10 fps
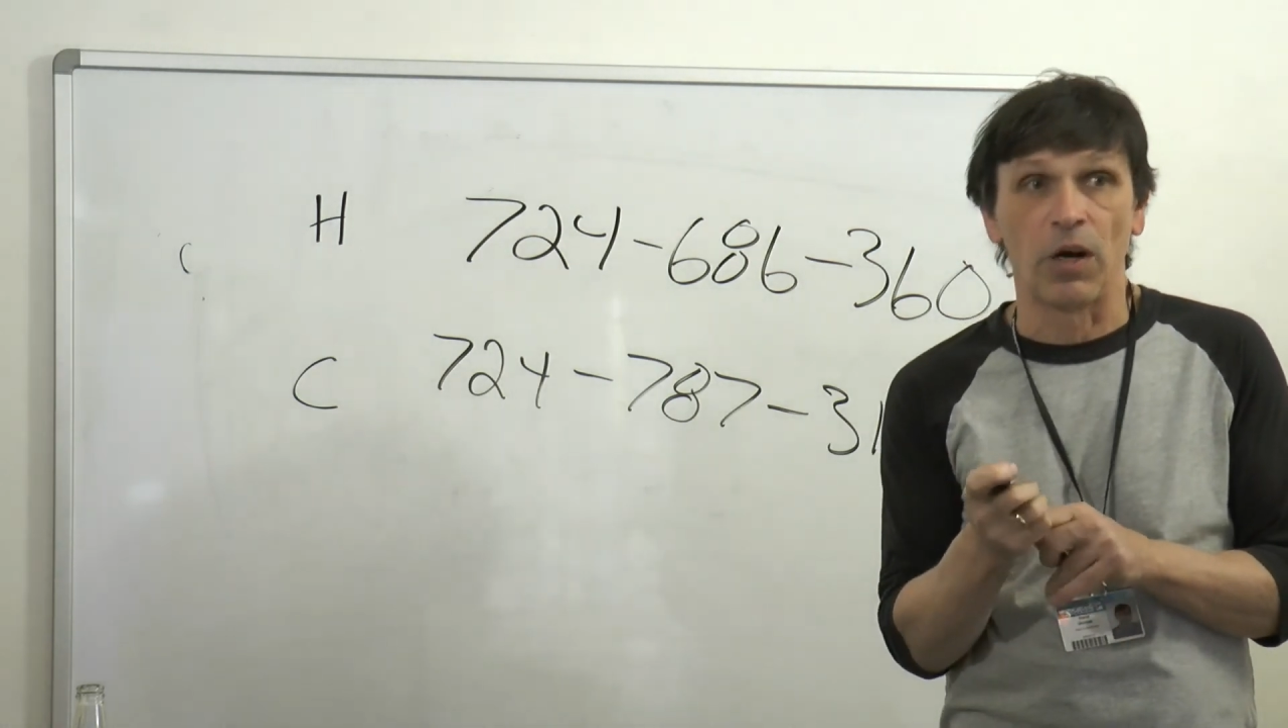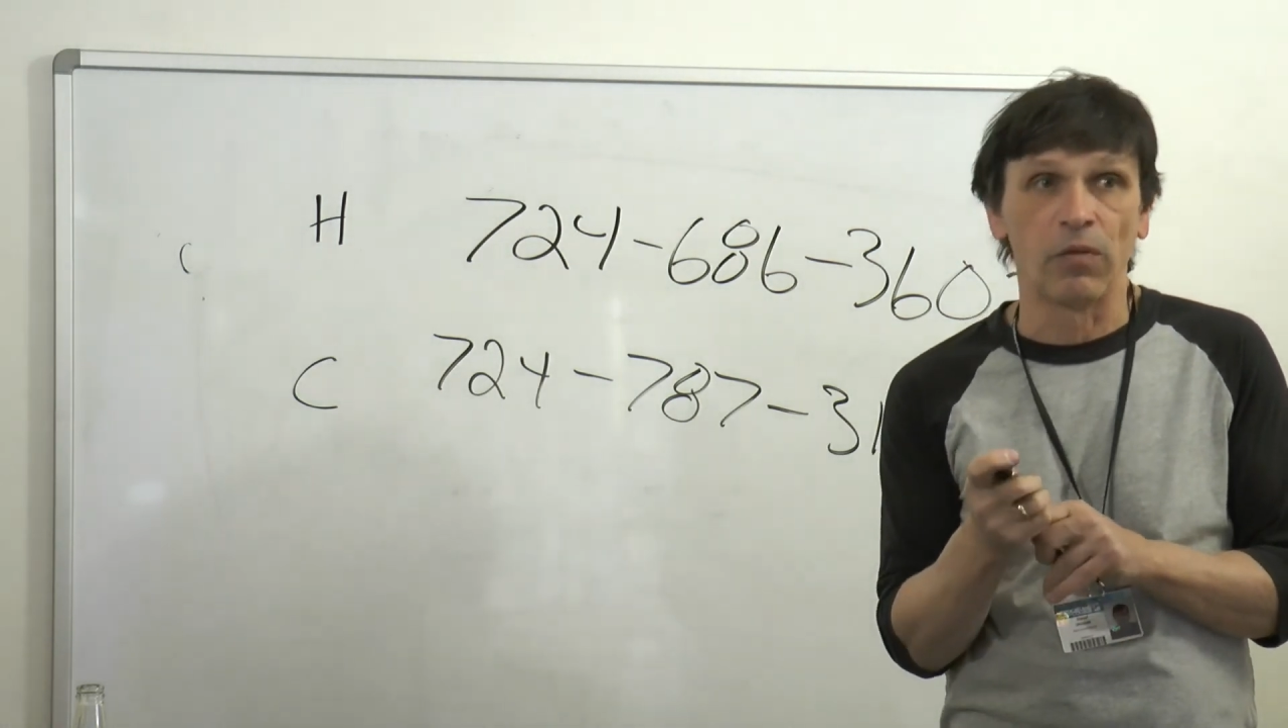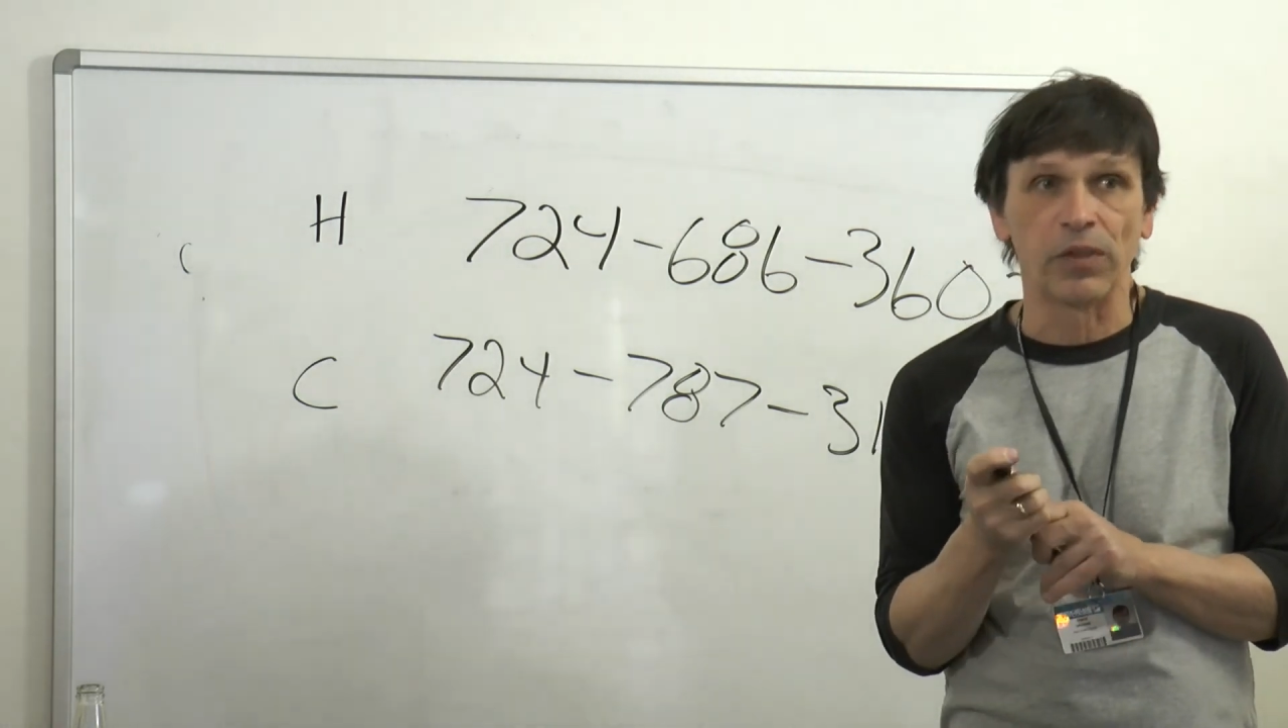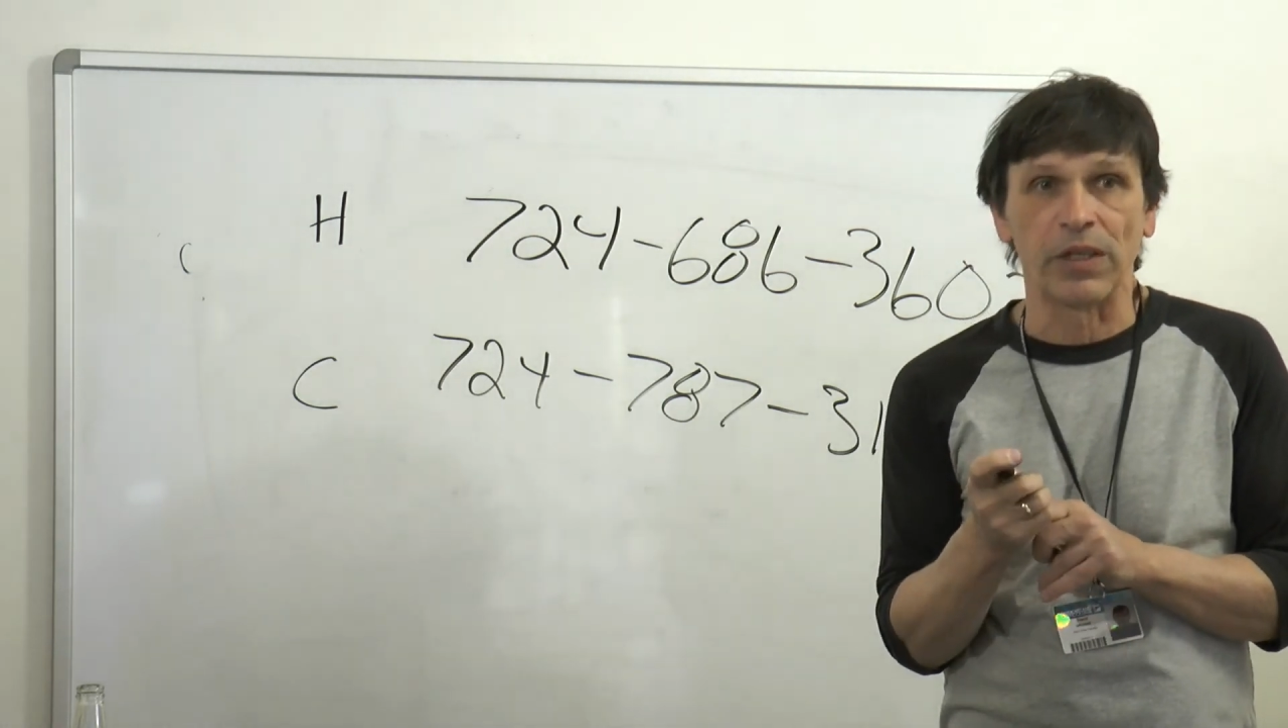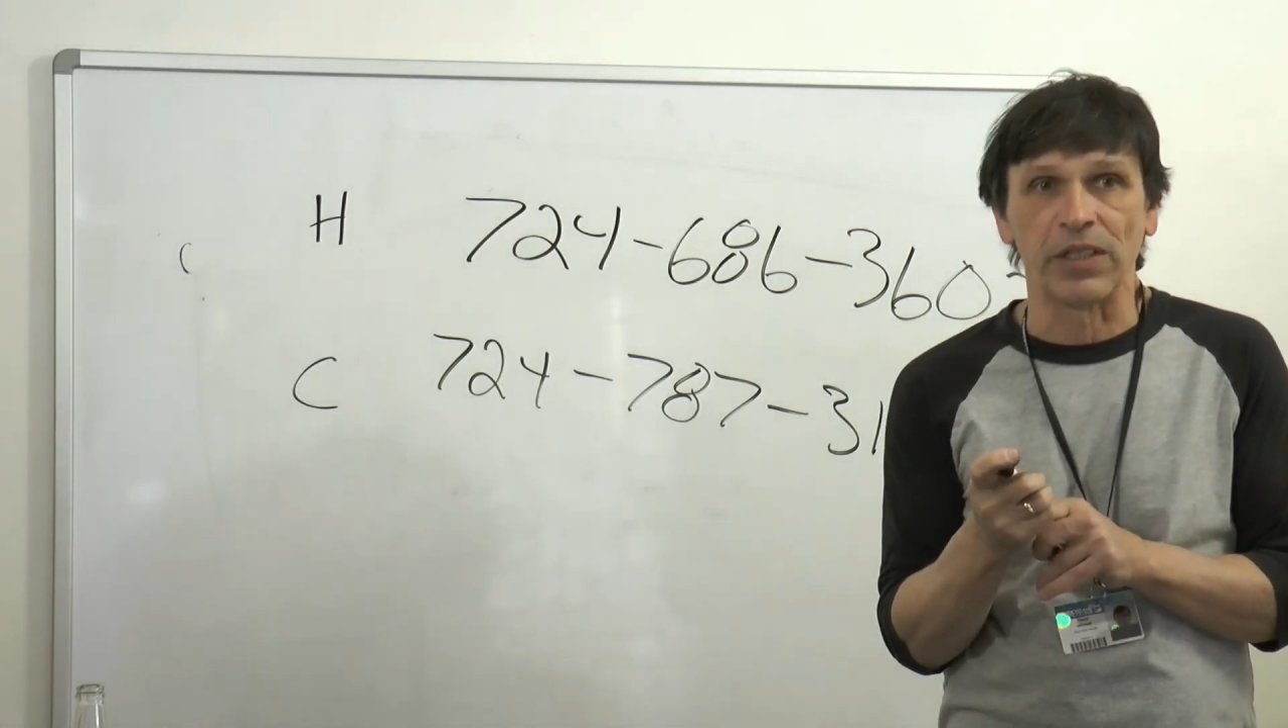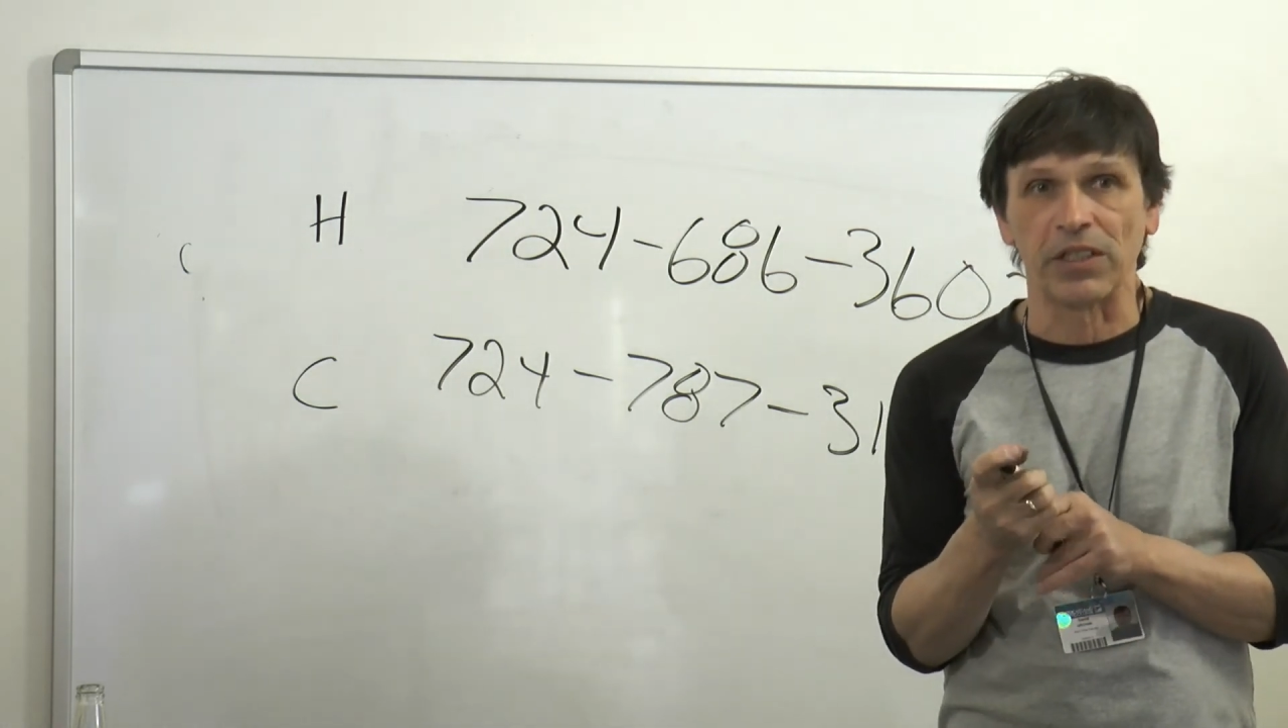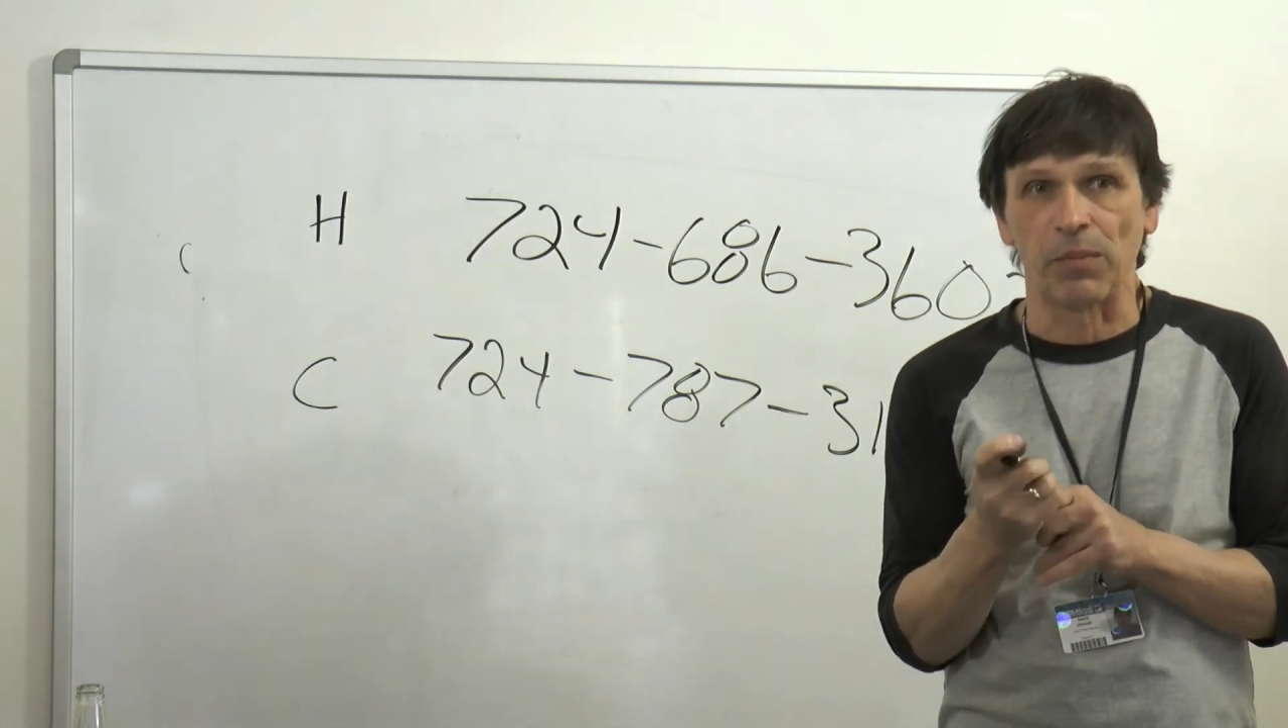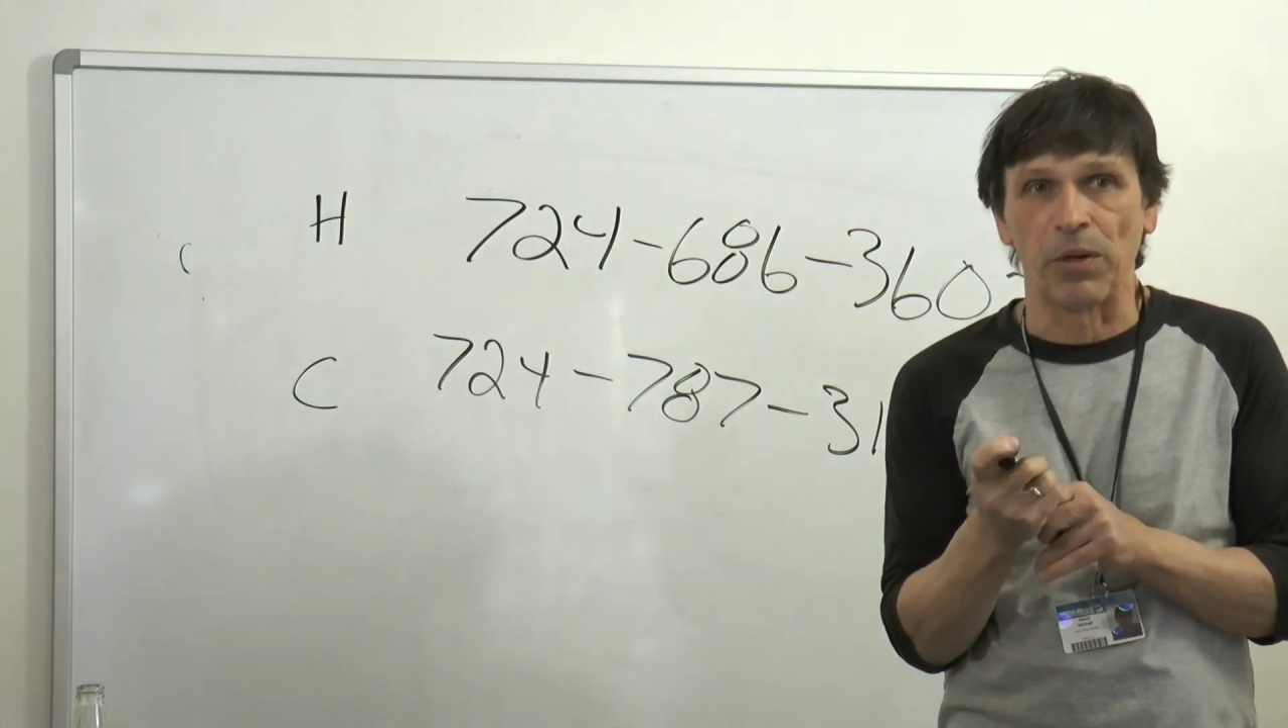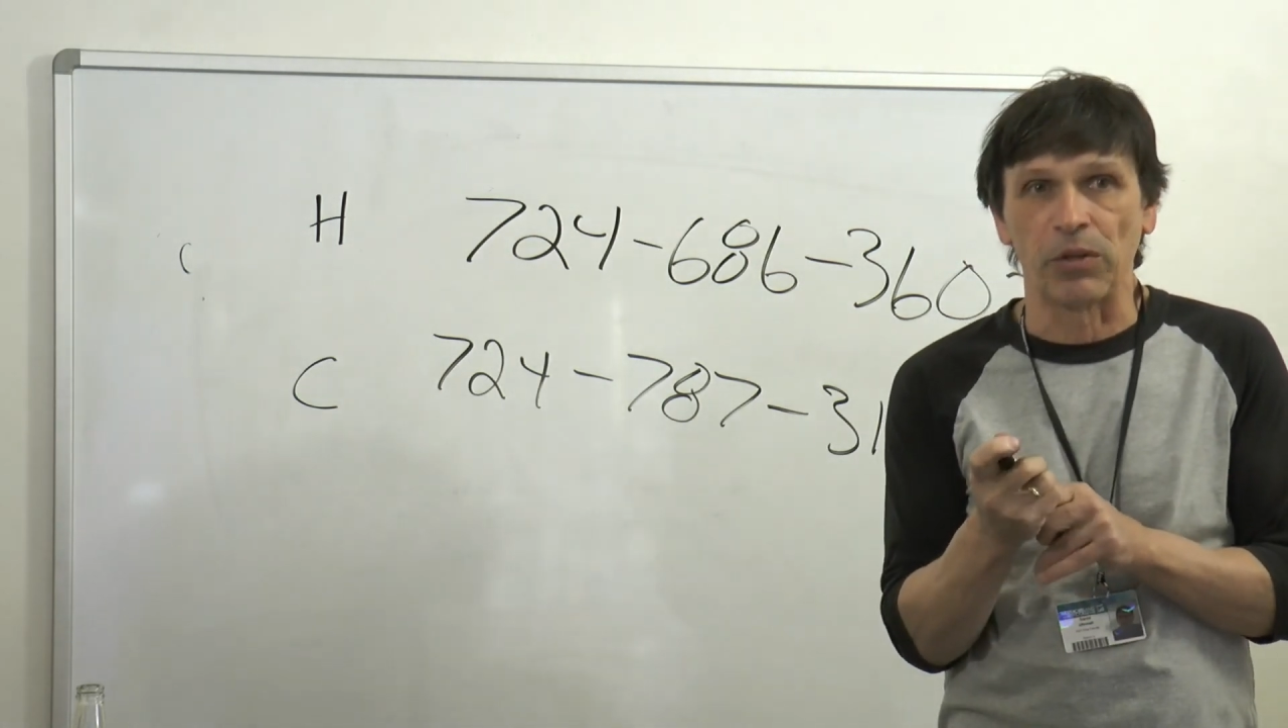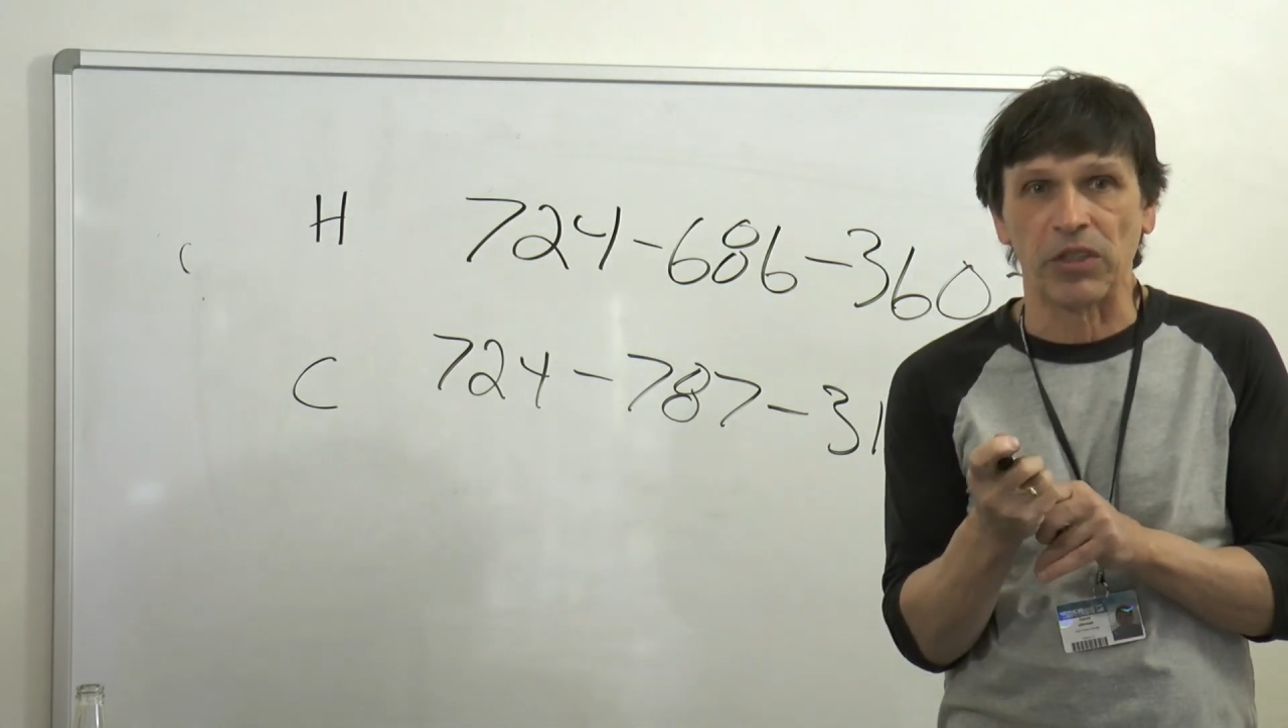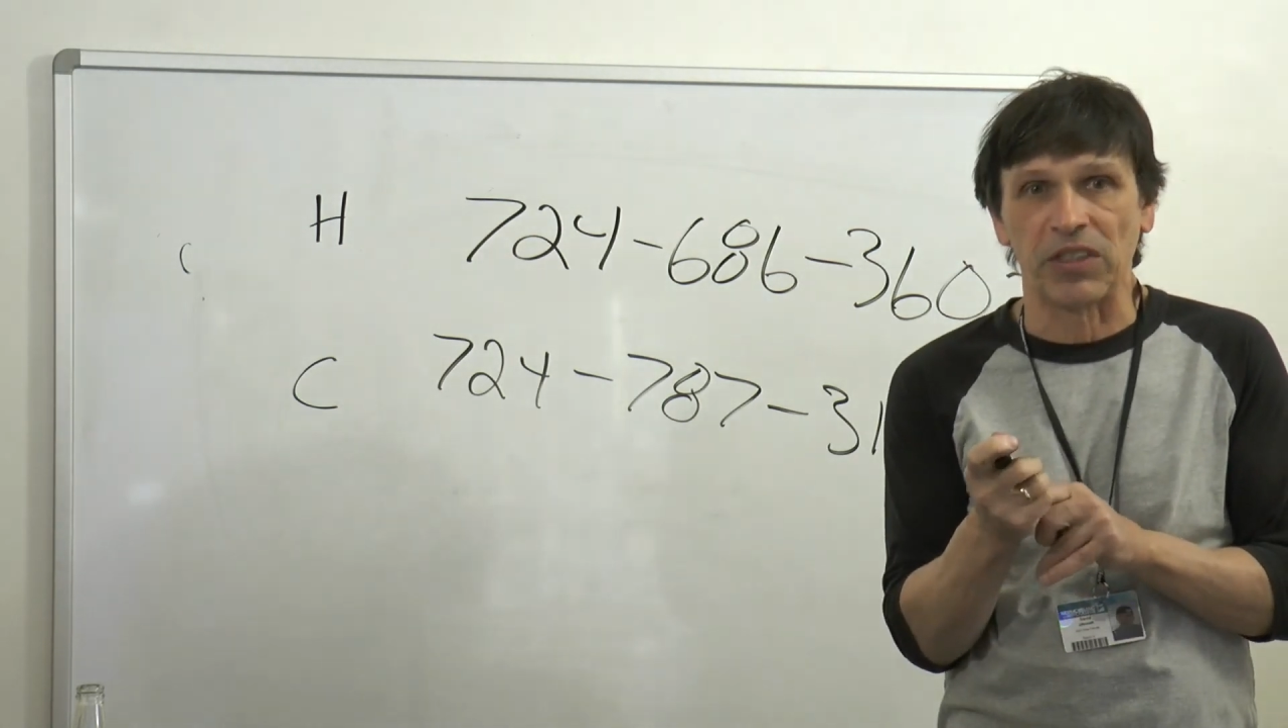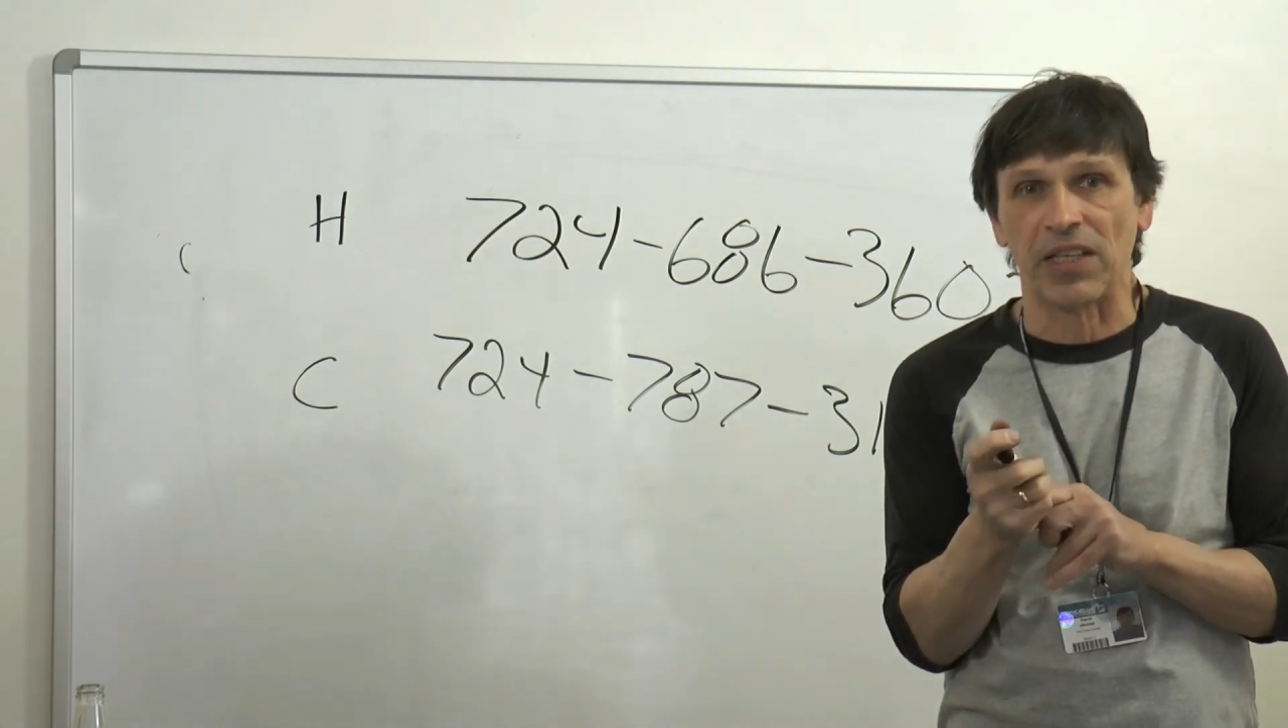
Hopefully I'll get to post